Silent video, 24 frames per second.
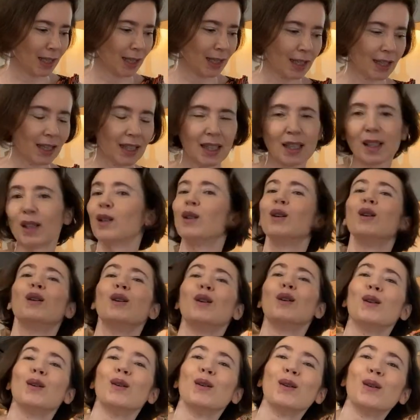Et
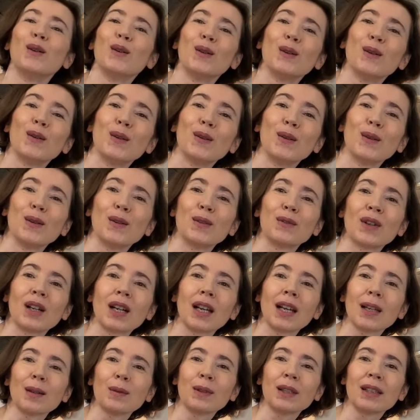euh, voilà,
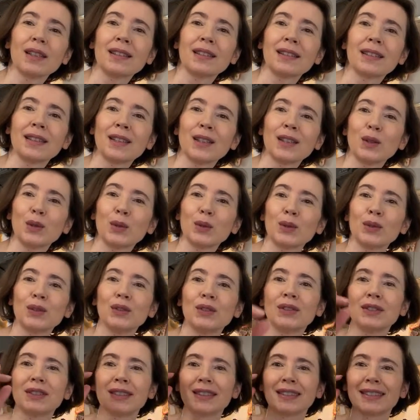I will see you
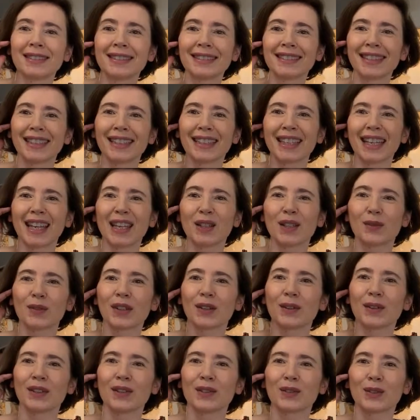again
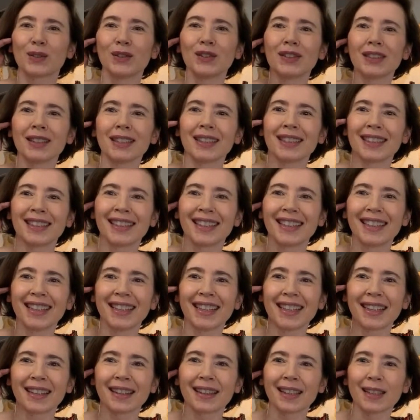very soon.
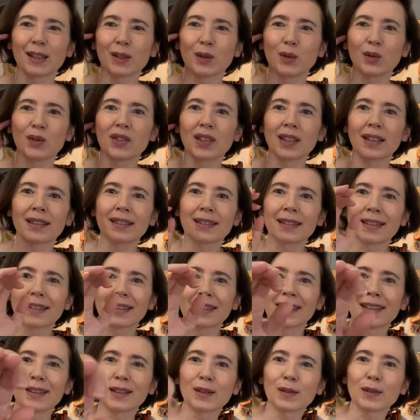Thank you,
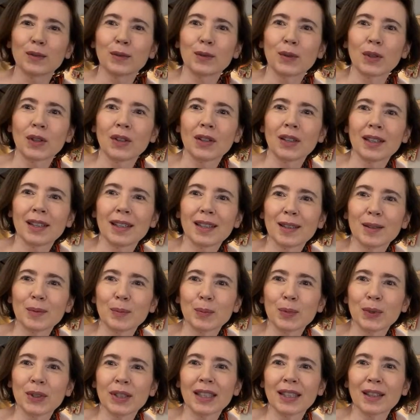Jason, for
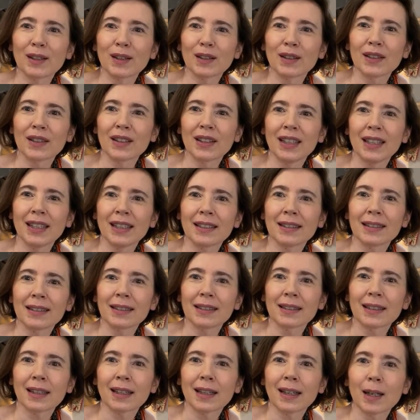putting all the
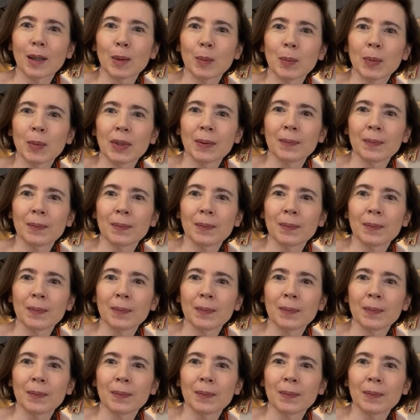links up.